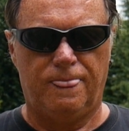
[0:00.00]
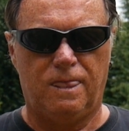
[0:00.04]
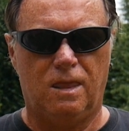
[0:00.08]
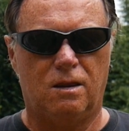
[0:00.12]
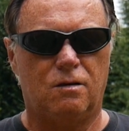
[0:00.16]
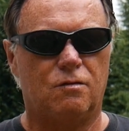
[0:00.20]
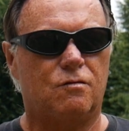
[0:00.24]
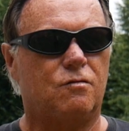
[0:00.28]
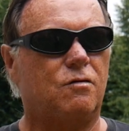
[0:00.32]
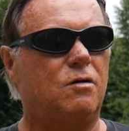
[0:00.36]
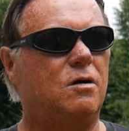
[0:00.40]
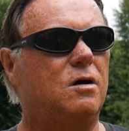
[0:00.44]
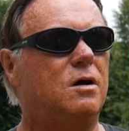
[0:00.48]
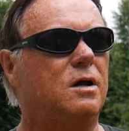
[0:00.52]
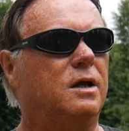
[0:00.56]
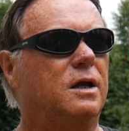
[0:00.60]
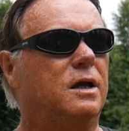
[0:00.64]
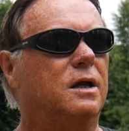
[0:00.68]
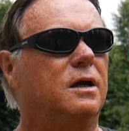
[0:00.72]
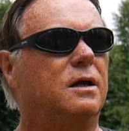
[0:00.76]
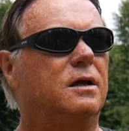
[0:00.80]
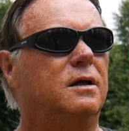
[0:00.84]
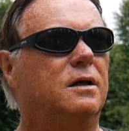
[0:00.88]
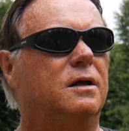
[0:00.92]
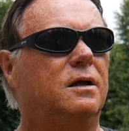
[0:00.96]
Right.
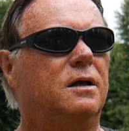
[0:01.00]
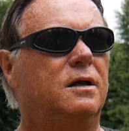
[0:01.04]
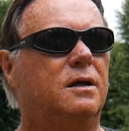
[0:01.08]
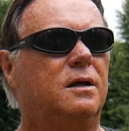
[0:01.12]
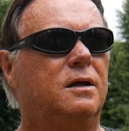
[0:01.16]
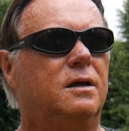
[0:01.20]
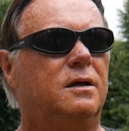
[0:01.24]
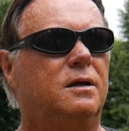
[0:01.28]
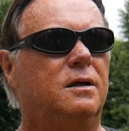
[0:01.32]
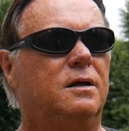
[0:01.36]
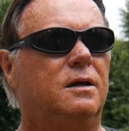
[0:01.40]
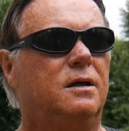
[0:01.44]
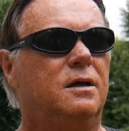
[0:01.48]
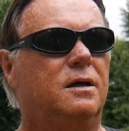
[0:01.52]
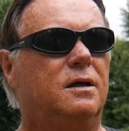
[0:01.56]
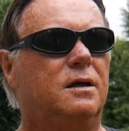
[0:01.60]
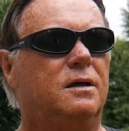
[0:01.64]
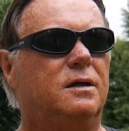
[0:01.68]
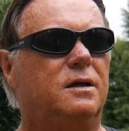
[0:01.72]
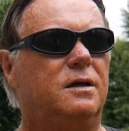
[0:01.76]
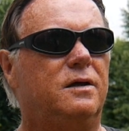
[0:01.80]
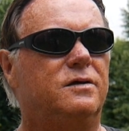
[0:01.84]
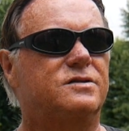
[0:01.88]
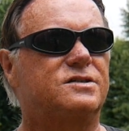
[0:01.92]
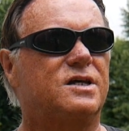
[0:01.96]

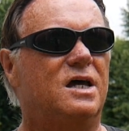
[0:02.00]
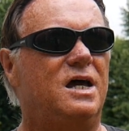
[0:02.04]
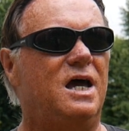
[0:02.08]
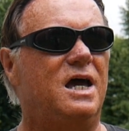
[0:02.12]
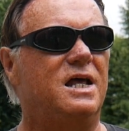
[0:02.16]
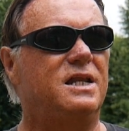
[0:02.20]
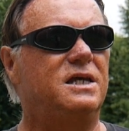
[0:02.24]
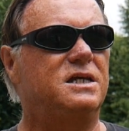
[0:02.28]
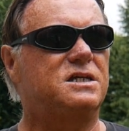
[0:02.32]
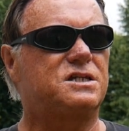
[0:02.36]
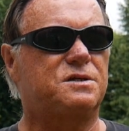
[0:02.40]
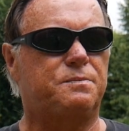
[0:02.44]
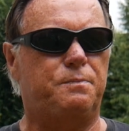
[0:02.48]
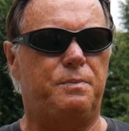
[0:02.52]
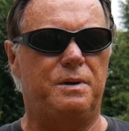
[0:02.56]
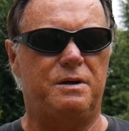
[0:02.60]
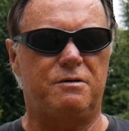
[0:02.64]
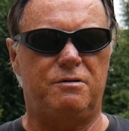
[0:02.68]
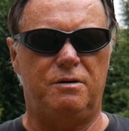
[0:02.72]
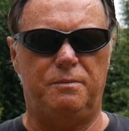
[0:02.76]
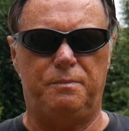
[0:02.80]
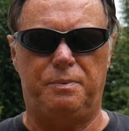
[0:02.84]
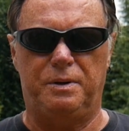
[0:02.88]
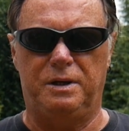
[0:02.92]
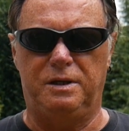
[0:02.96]
Is there any
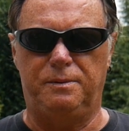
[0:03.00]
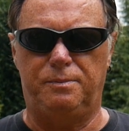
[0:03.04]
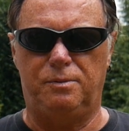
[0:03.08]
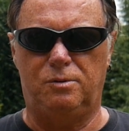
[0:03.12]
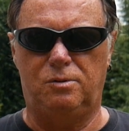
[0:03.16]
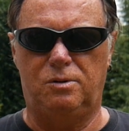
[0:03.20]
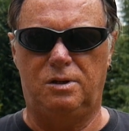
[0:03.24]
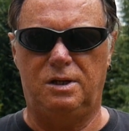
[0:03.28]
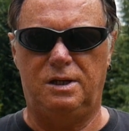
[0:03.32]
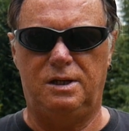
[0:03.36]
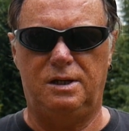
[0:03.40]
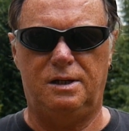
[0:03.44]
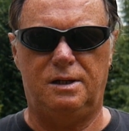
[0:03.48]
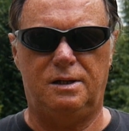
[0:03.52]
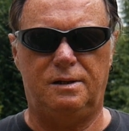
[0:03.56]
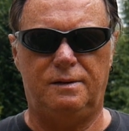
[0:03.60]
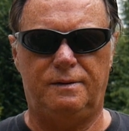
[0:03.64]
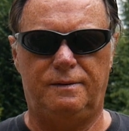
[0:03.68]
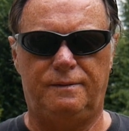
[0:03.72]
spirit people here?